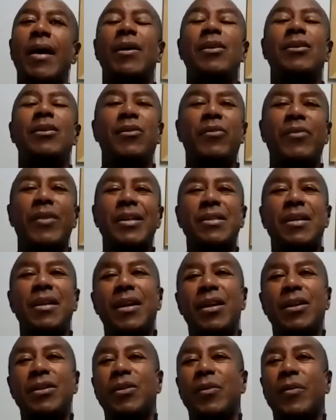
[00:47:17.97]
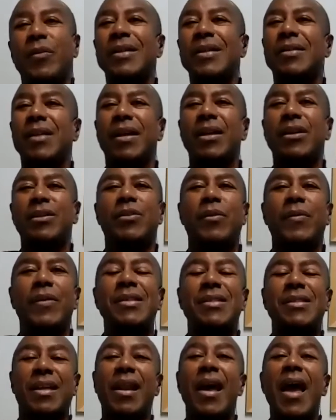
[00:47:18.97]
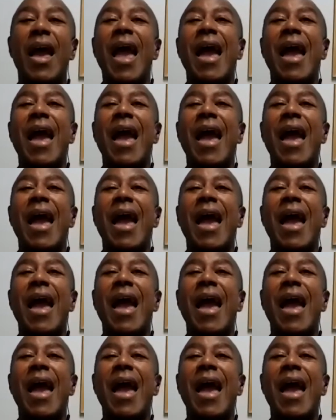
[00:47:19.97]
Here's the reason. Here's the reason. Here's the reason."